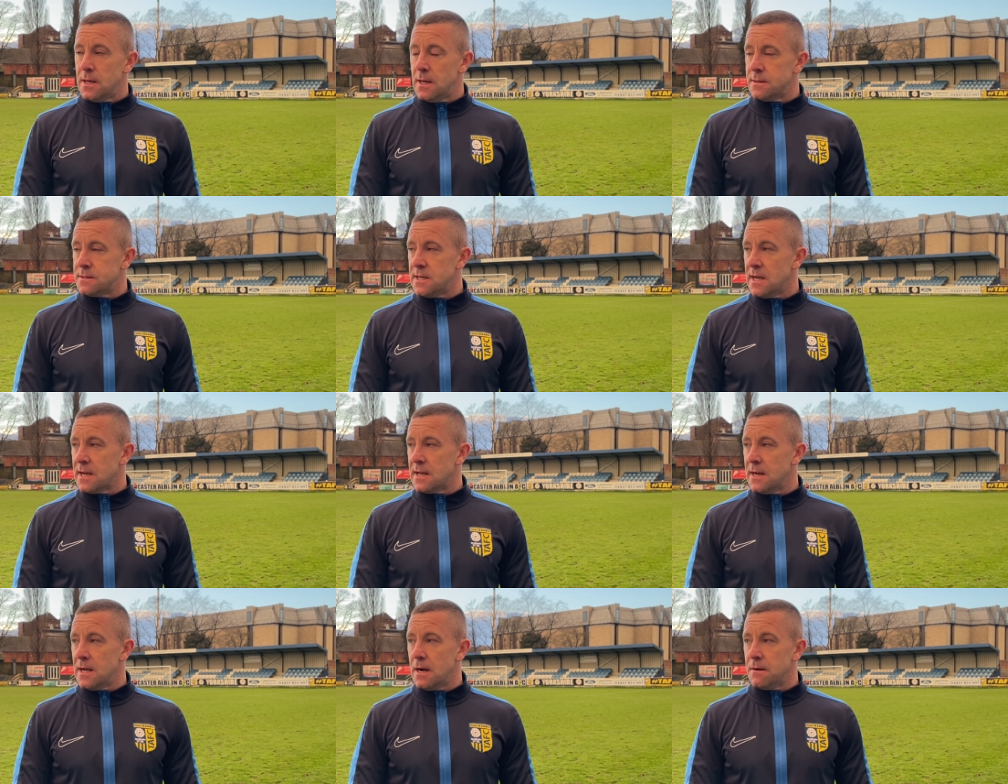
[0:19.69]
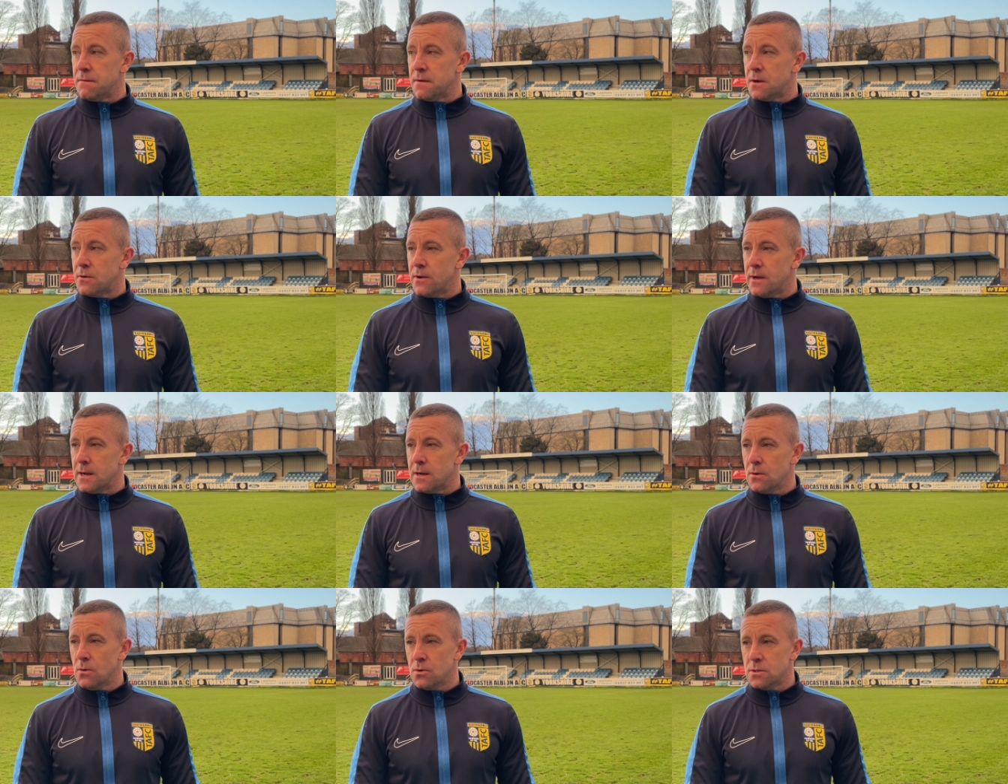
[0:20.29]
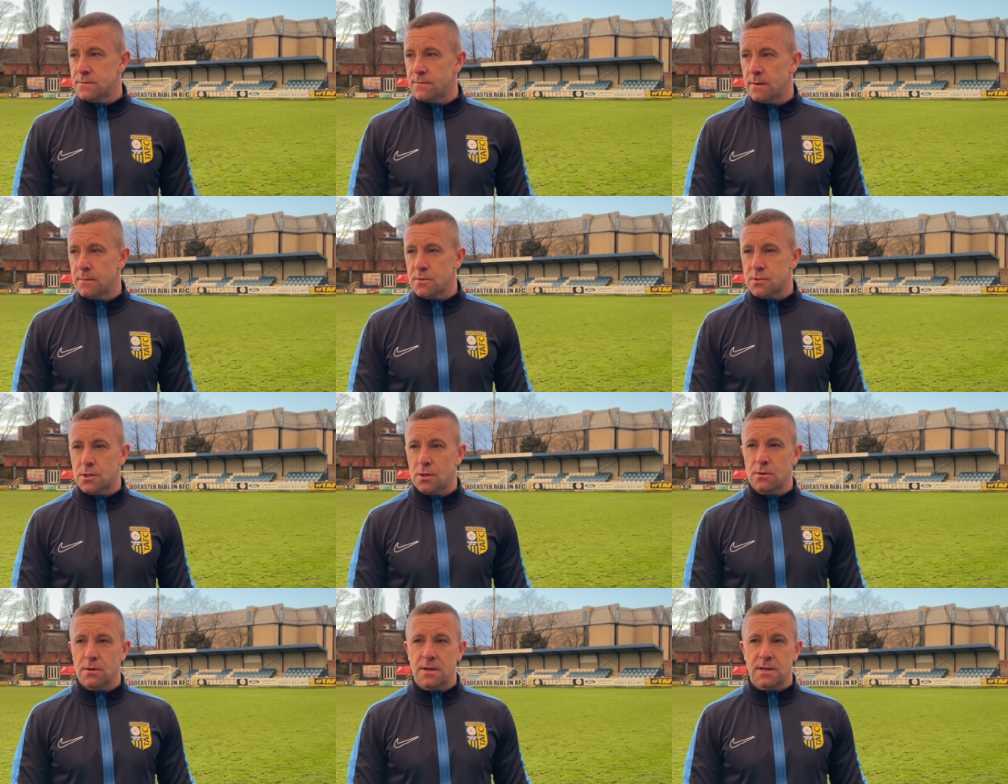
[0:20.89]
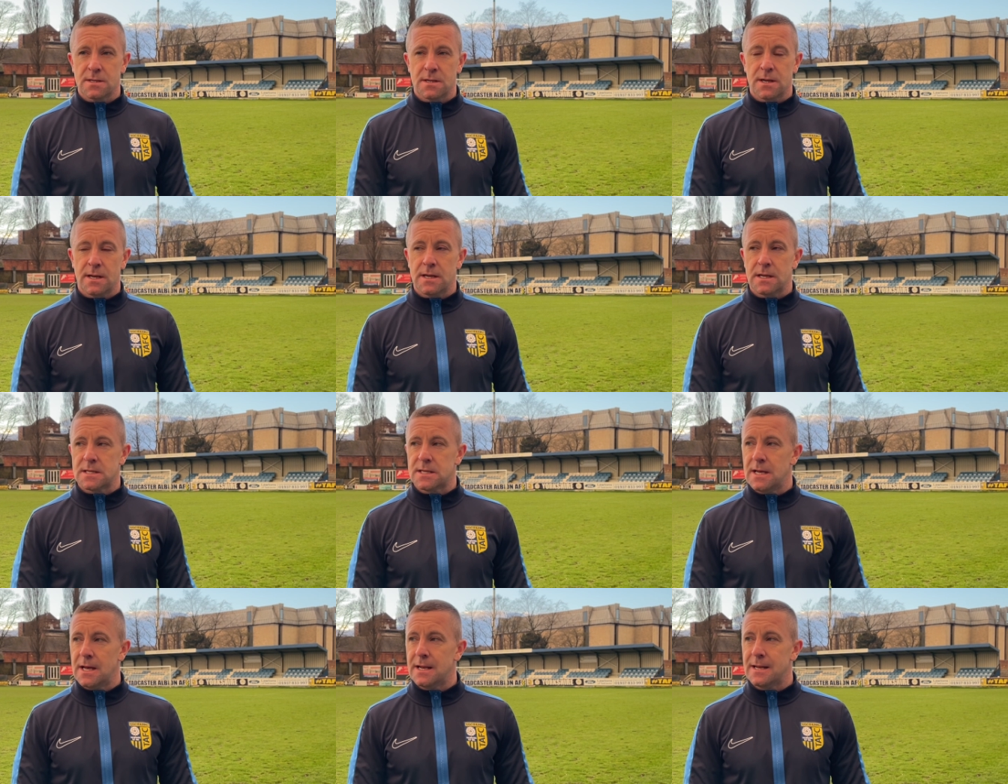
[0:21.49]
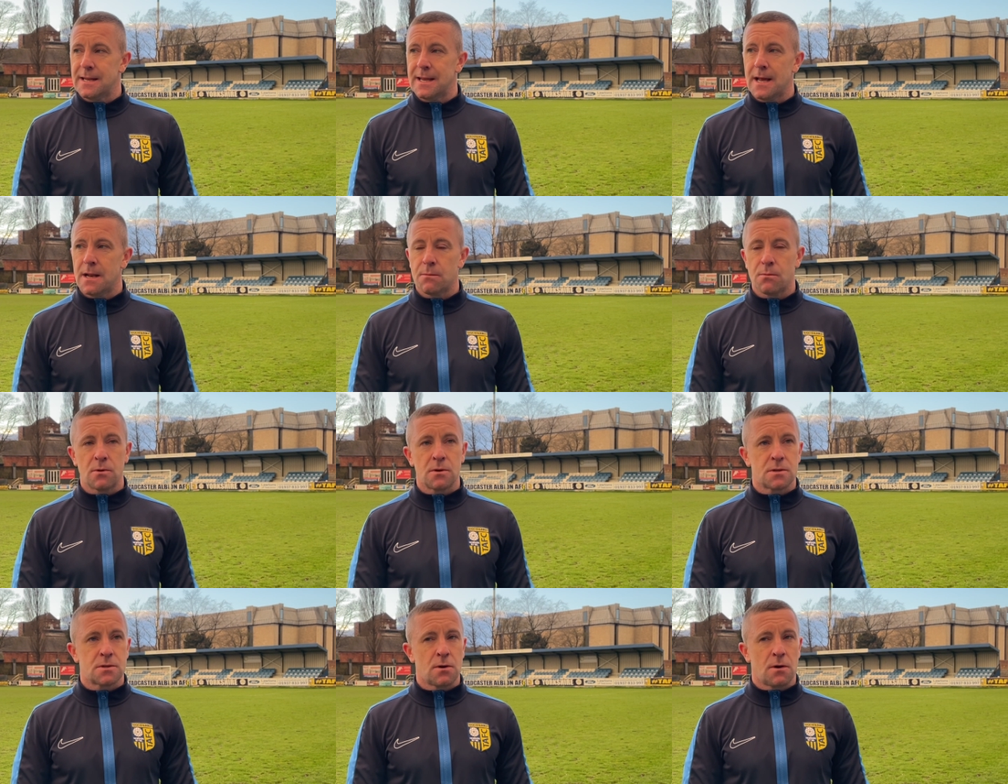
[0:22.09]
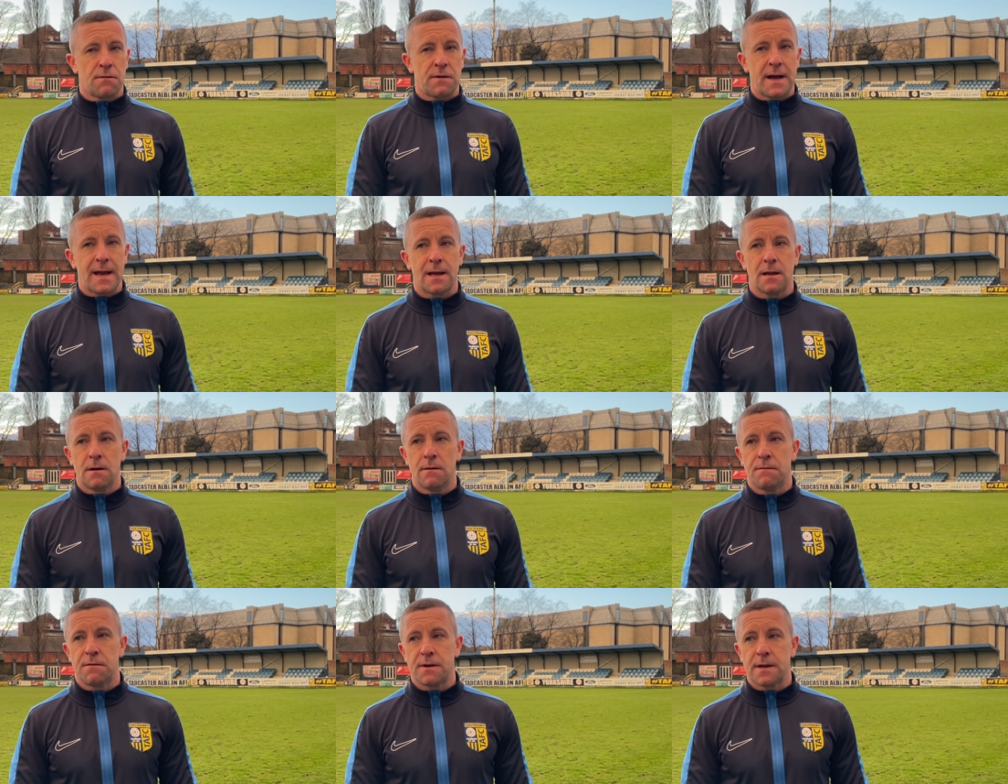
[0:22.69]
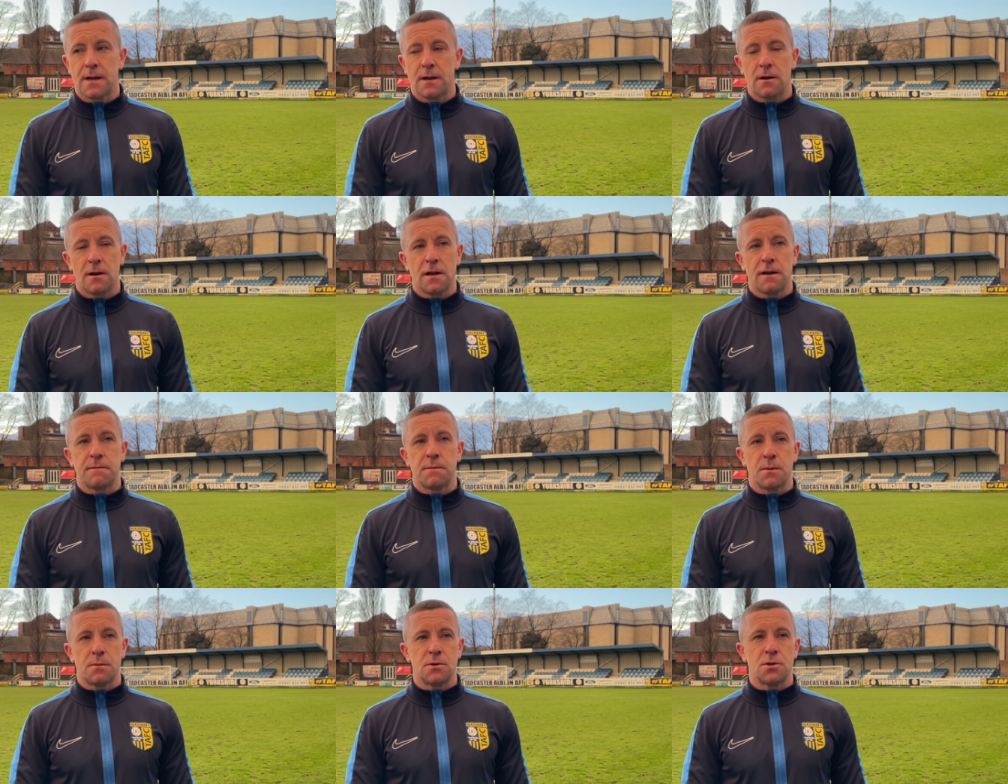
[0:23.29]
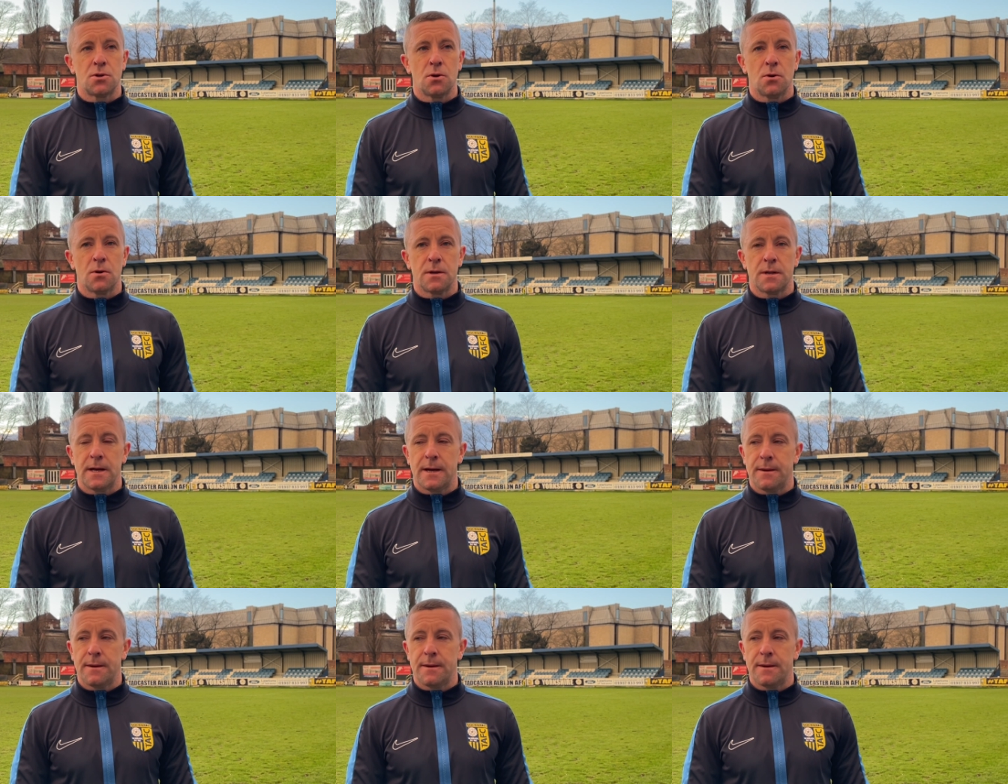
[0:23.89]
Second half, we created loads of opportunities, and like you said, at the end, we're sort of hanging on for dear life, but we showed